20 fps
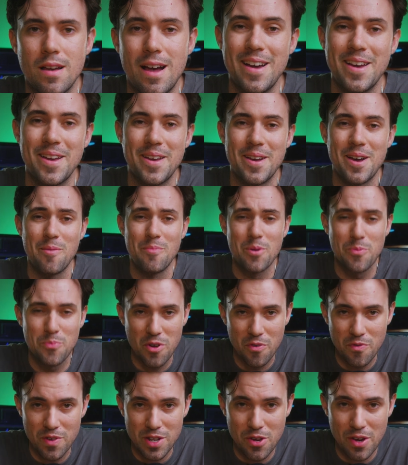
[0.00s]
Hi, I'm a
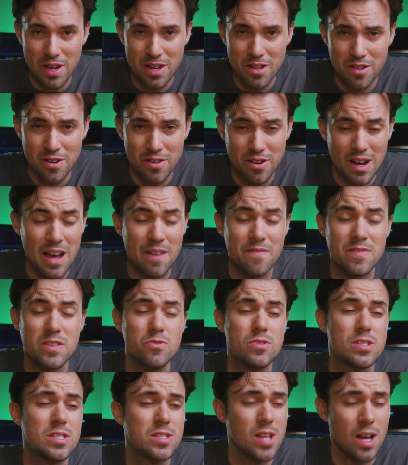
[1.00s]
pro video editor. I've
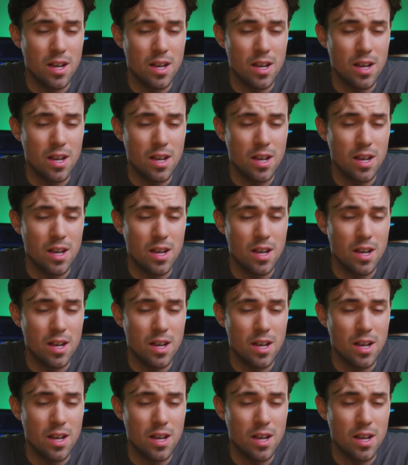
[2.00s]
used